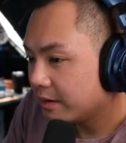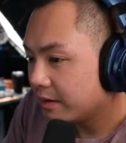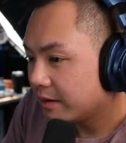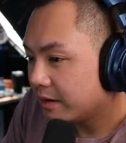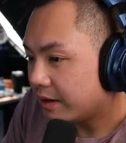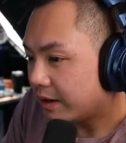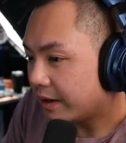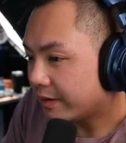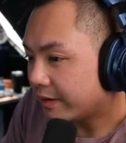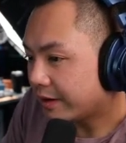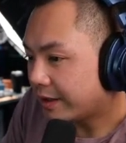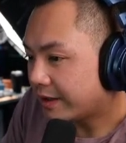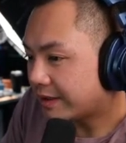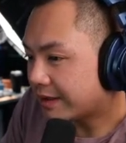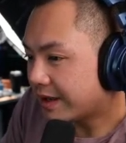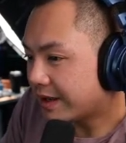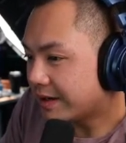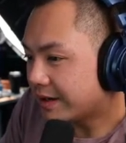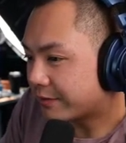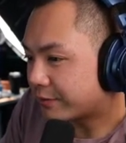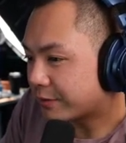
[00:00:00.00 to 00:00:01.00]
I like
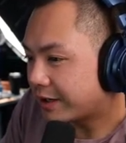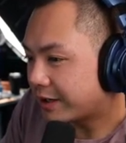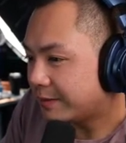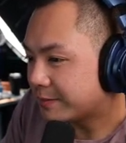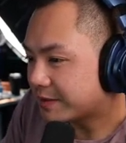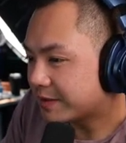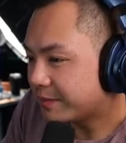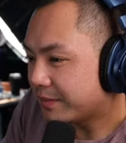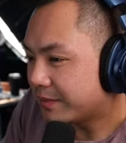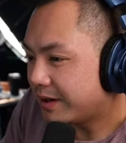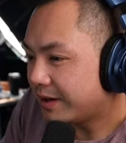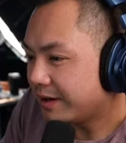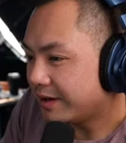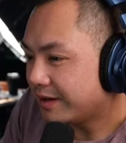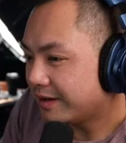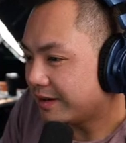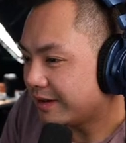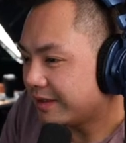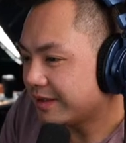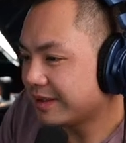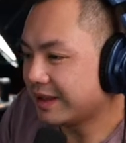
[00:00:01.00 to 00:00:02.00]
that. Never came to mind.
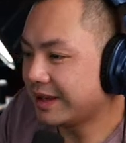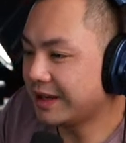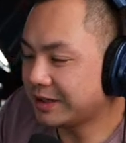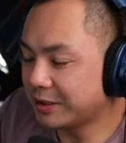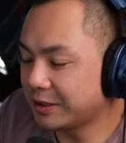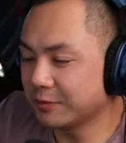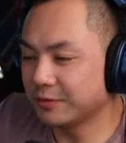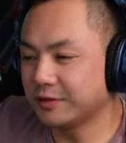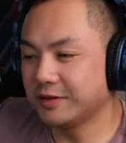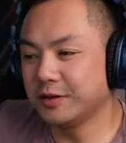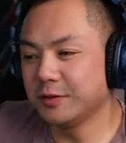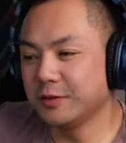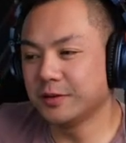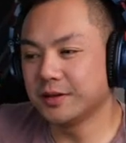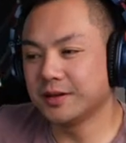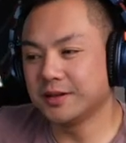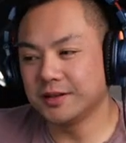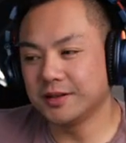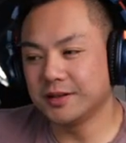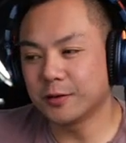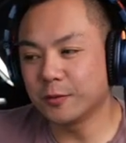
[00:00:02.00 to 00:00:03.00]
Thank you, dude.
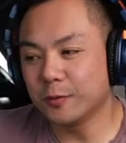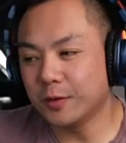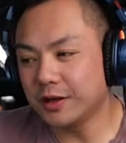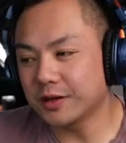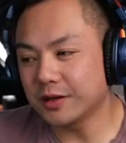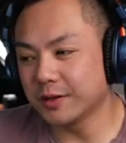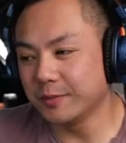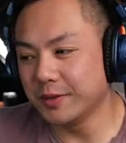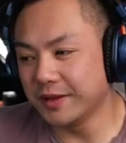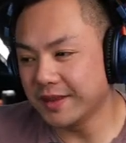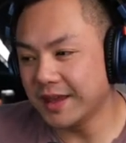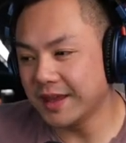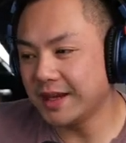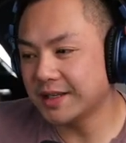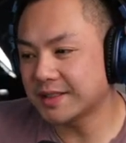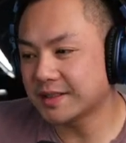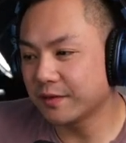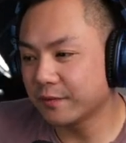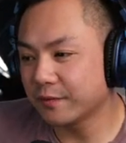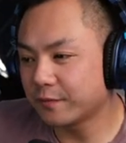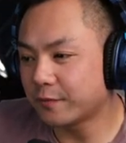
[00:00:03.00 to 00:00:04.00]
You're welcome, and
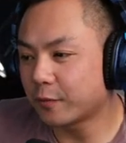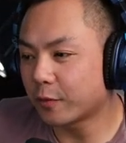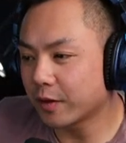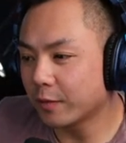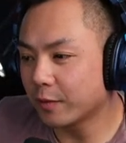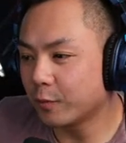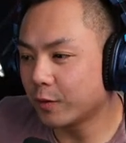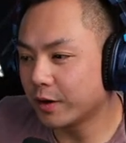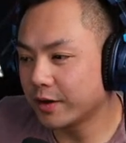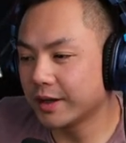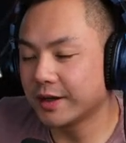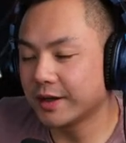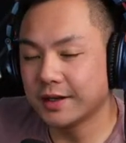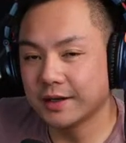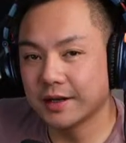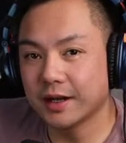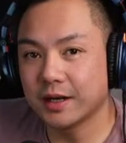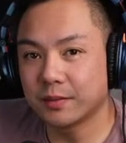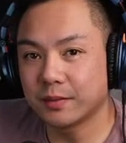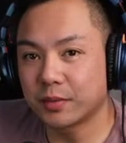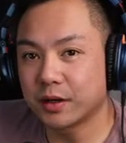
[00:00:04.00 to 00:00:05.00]
thanks for the one
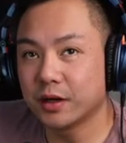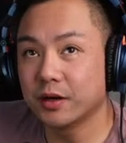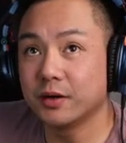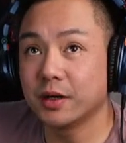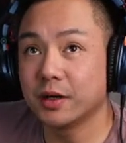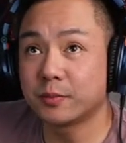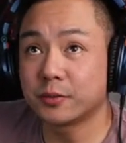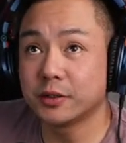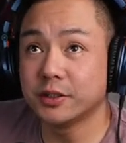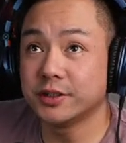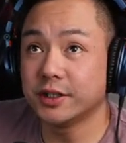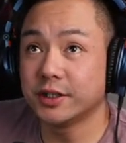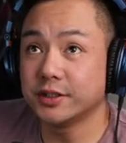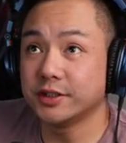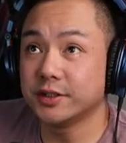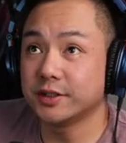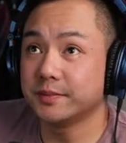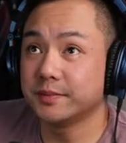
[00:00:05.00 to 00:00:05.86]
ninety-nine, bro. I appreciate you.